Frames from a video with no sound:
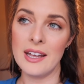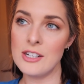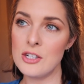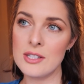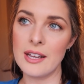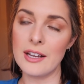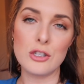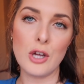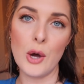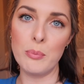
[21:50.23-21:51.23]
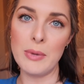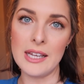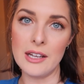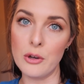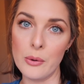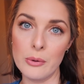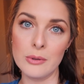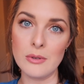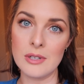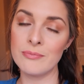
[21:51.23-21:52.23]
it's just like a taupey
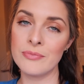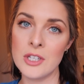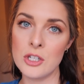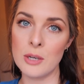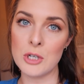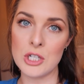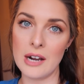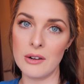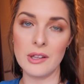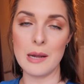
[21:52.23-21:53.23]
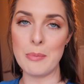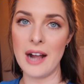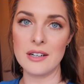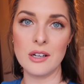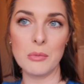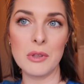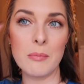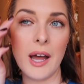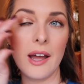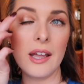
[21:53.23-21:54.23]
gold shimmer shadow that I packed on with
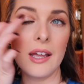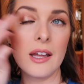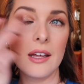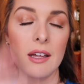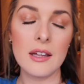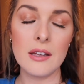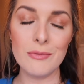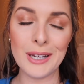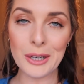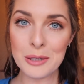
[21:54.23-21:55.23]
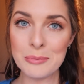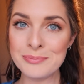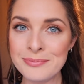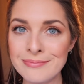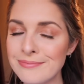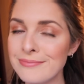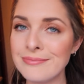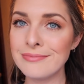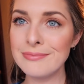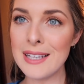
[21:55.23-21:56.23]
my finger.
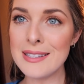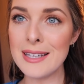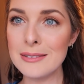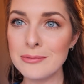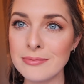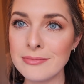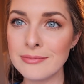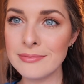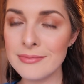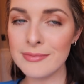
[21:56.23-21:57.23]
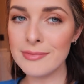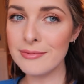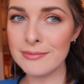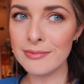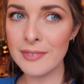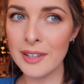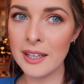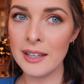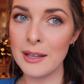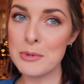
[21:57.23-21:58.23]
That's it.
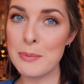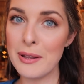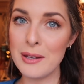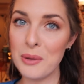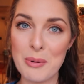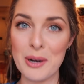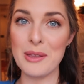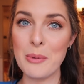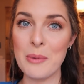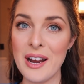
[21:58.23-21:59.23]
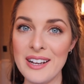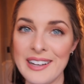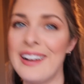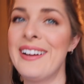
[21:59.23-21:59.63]
That was about the only part that went right.